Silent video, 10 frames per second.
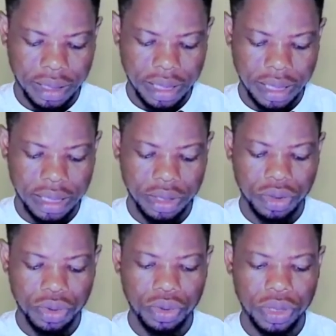And it is
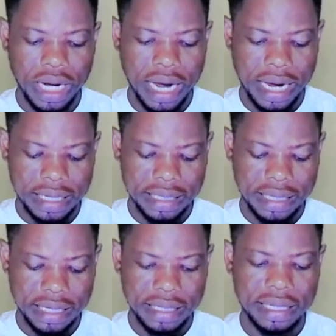
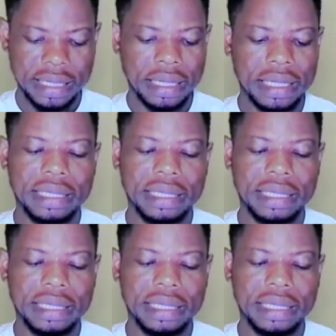296